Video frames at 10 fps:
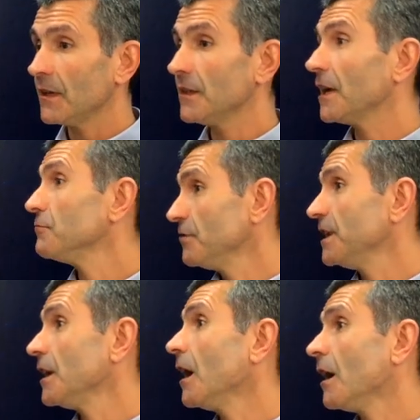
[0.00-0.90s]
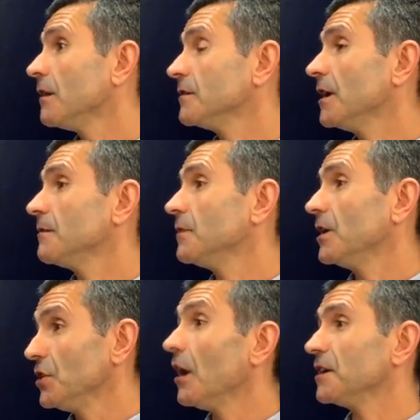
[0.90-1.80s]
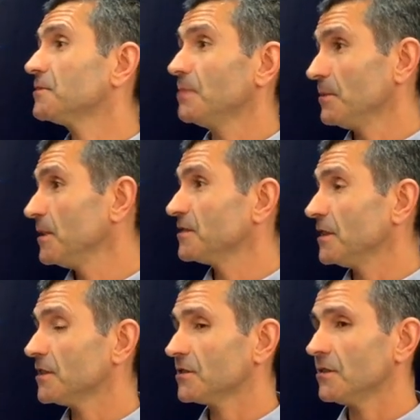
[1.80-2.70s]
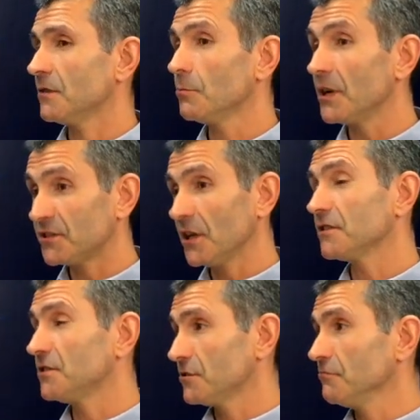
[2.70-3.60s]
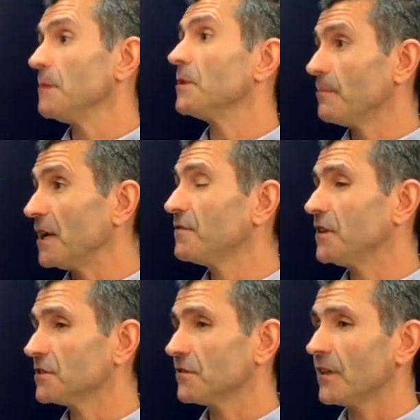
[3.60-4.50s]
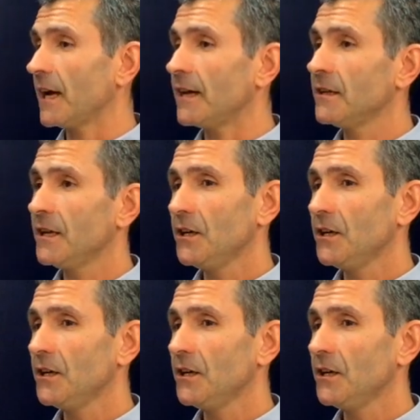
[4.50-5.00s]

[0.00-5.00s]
they really are a nice bit of business, and we're starting to reap the benefits of that.